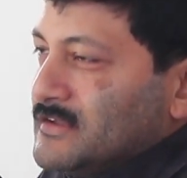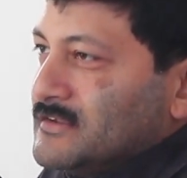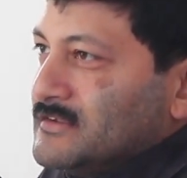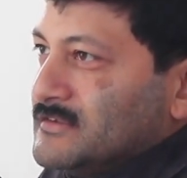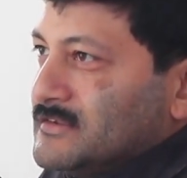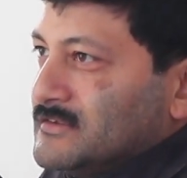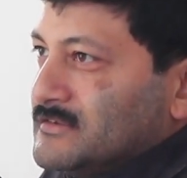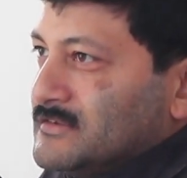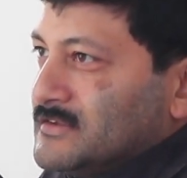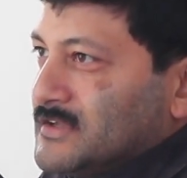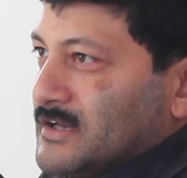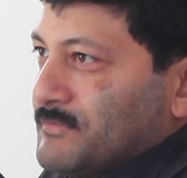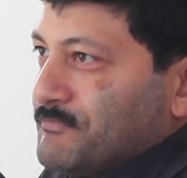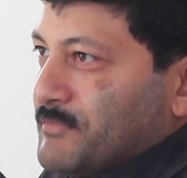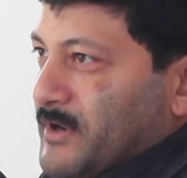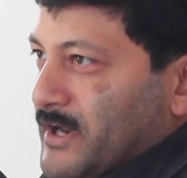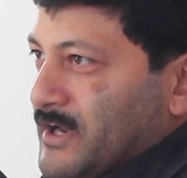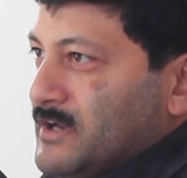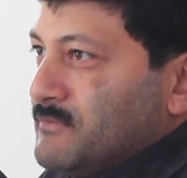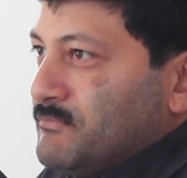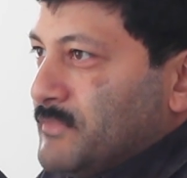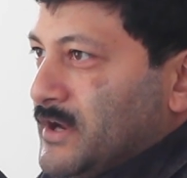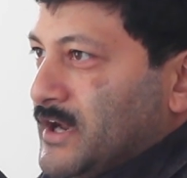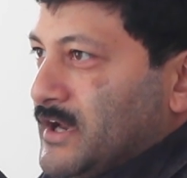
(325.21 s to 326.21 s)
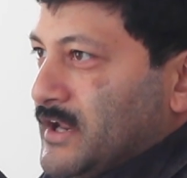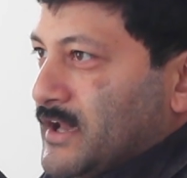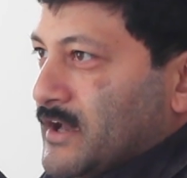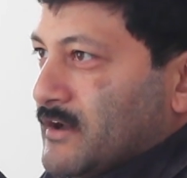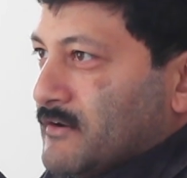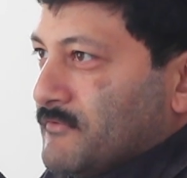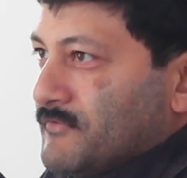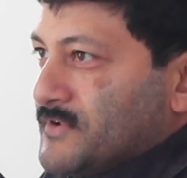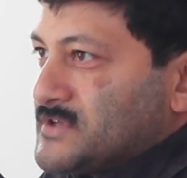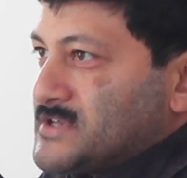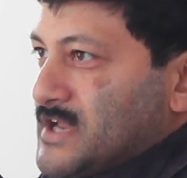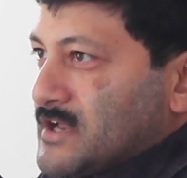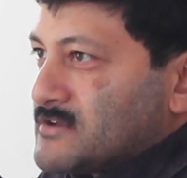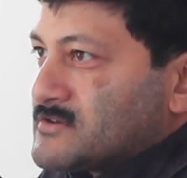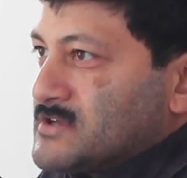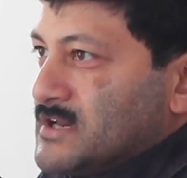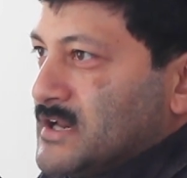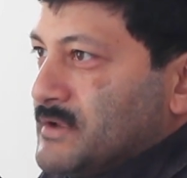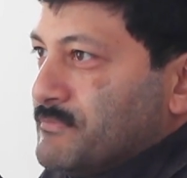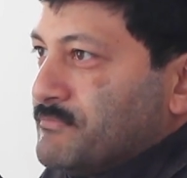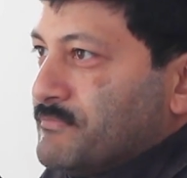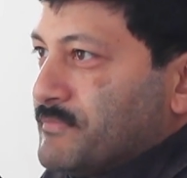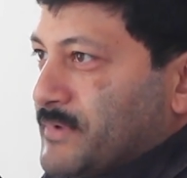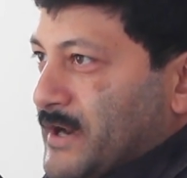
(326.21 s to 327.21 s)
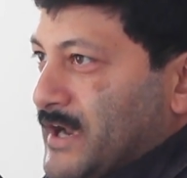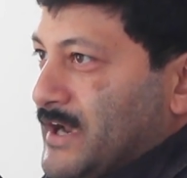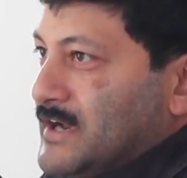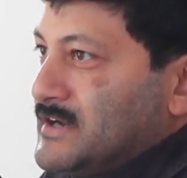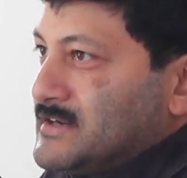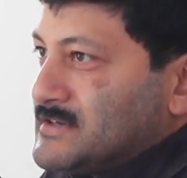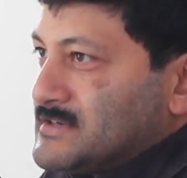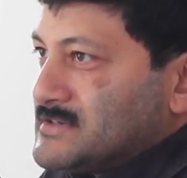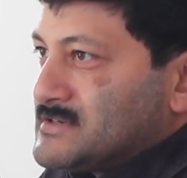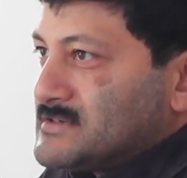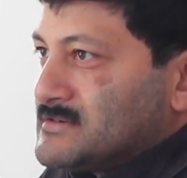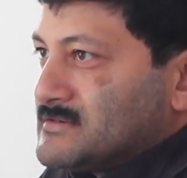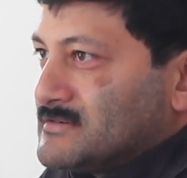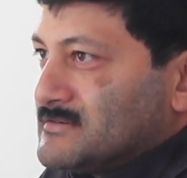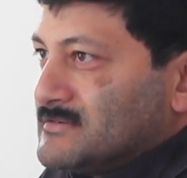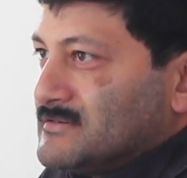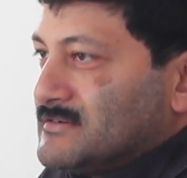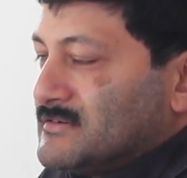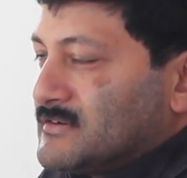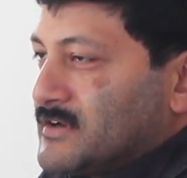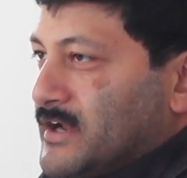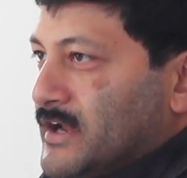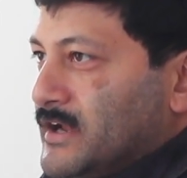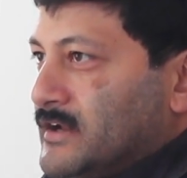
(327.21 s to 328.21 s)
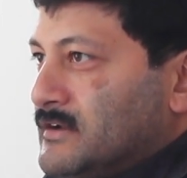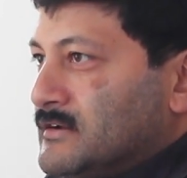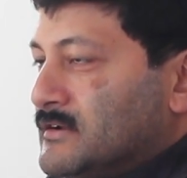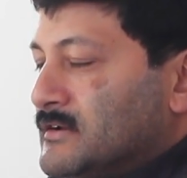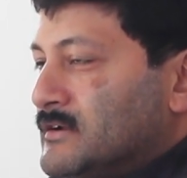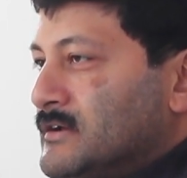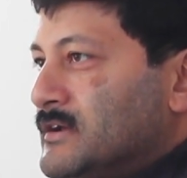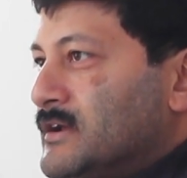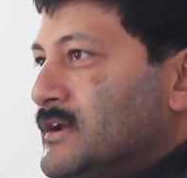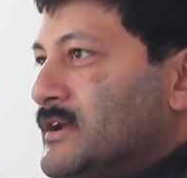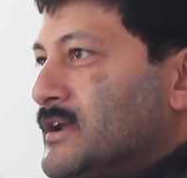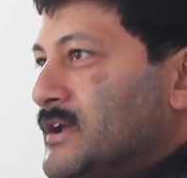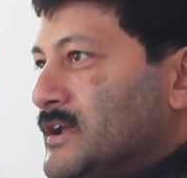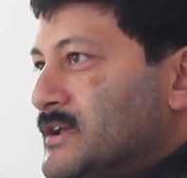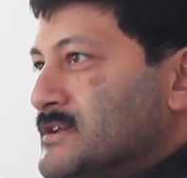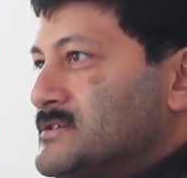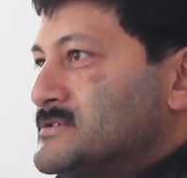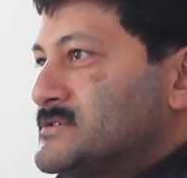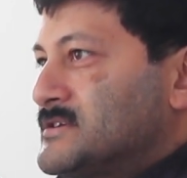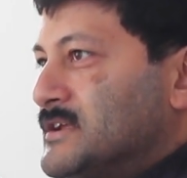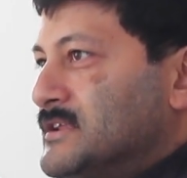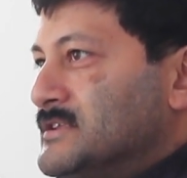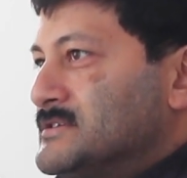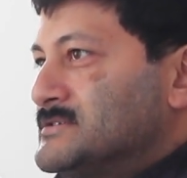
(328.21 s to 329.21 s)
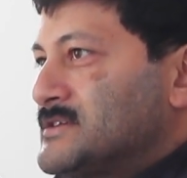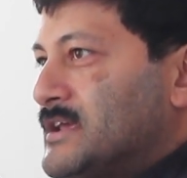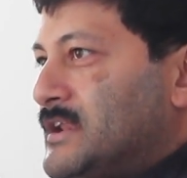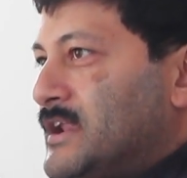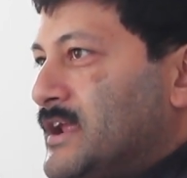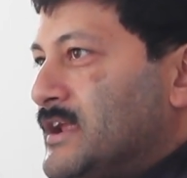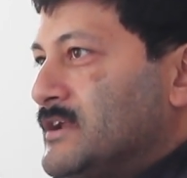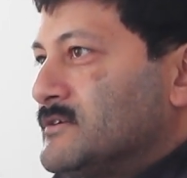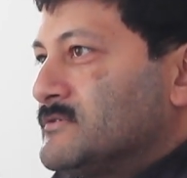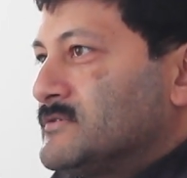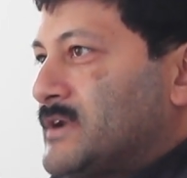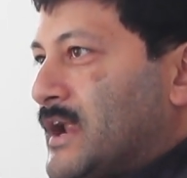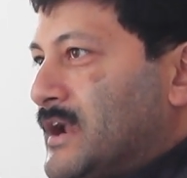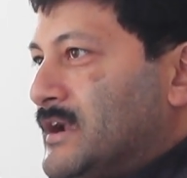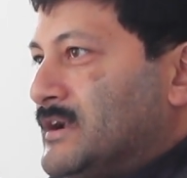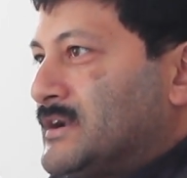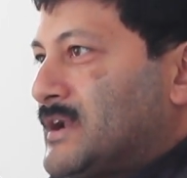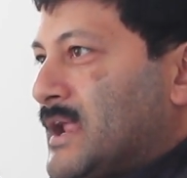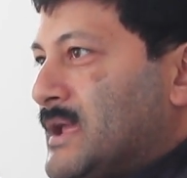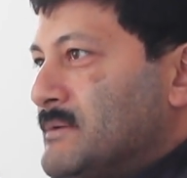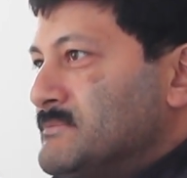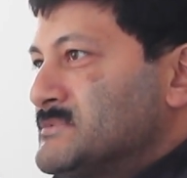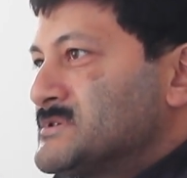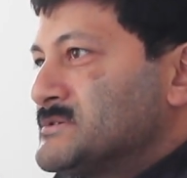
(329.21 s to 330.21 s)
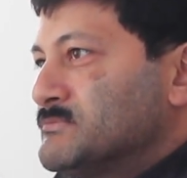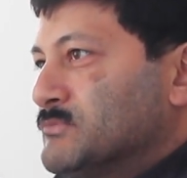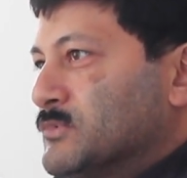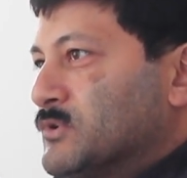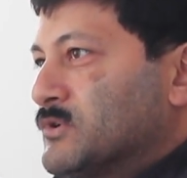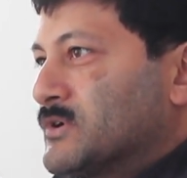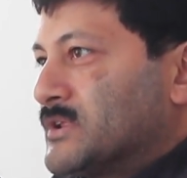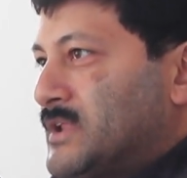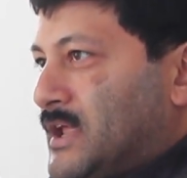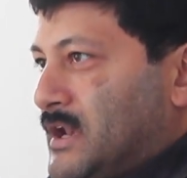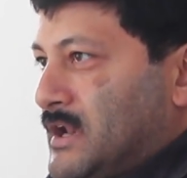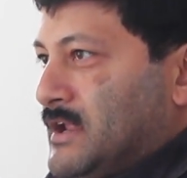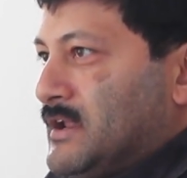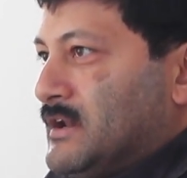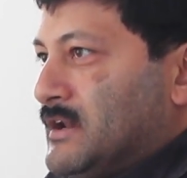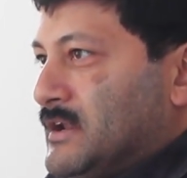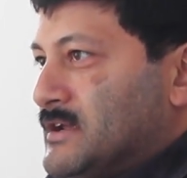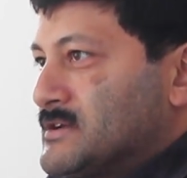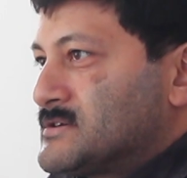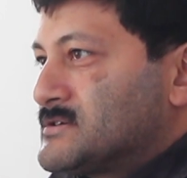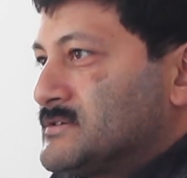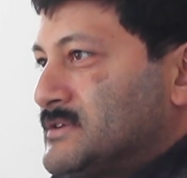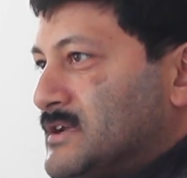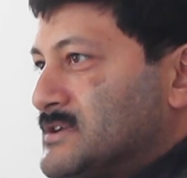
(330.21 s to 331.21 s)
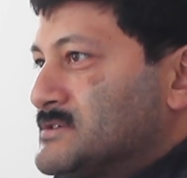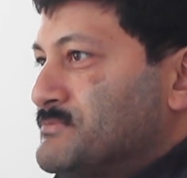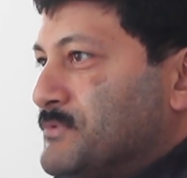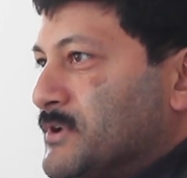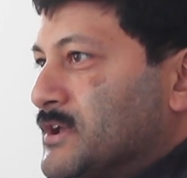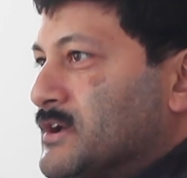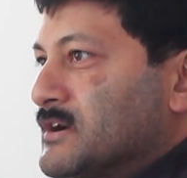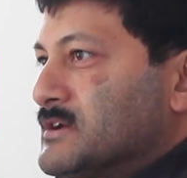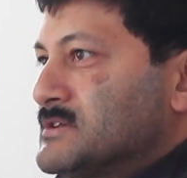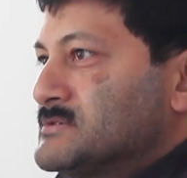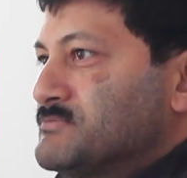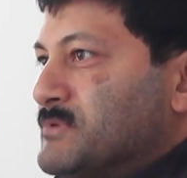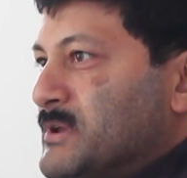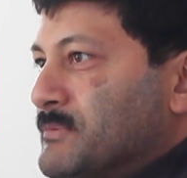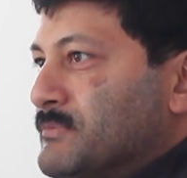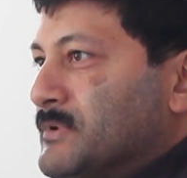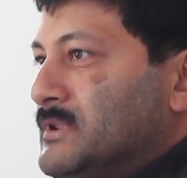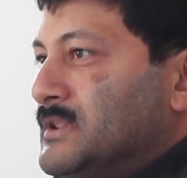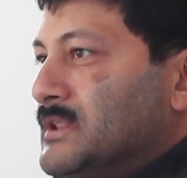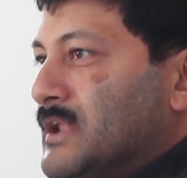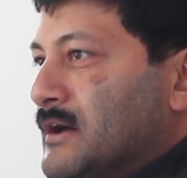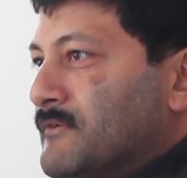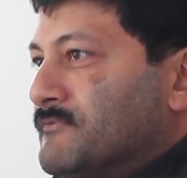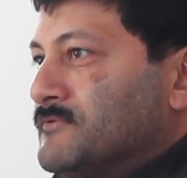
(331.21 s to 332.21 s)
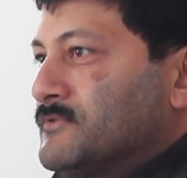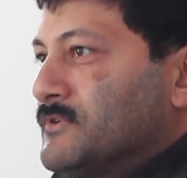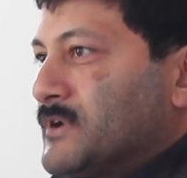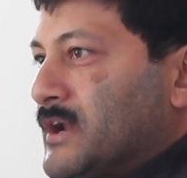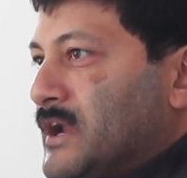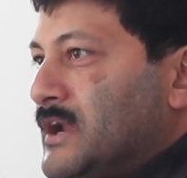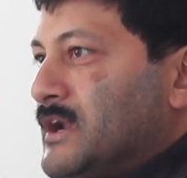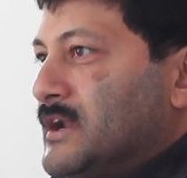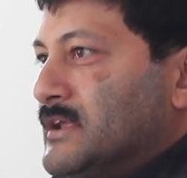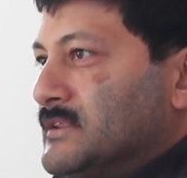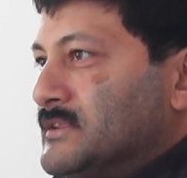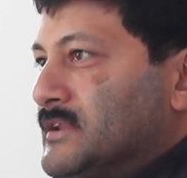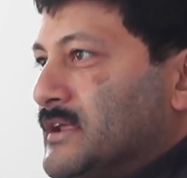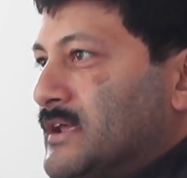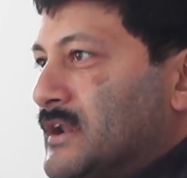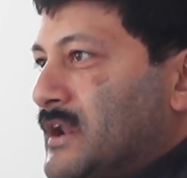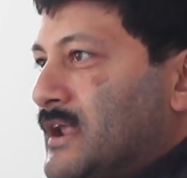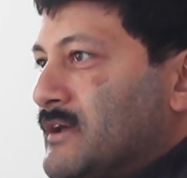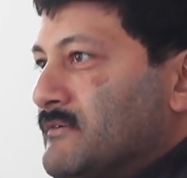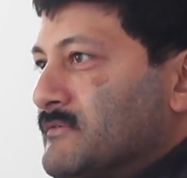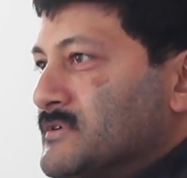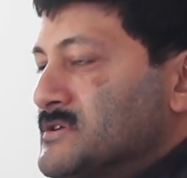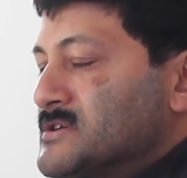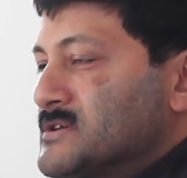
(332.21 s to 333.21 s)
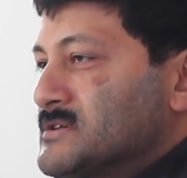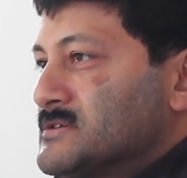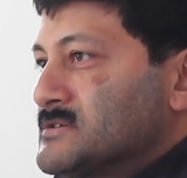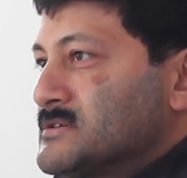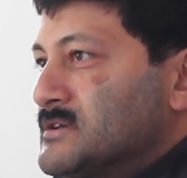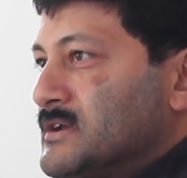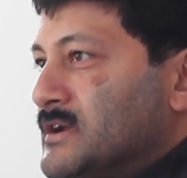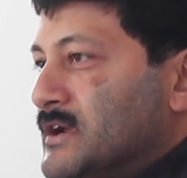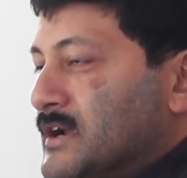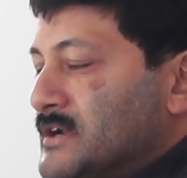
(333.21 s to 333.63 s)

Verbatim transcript: the print media, which actually prints, right, is still selling 10 times more than English. That's because people love to read in their languages.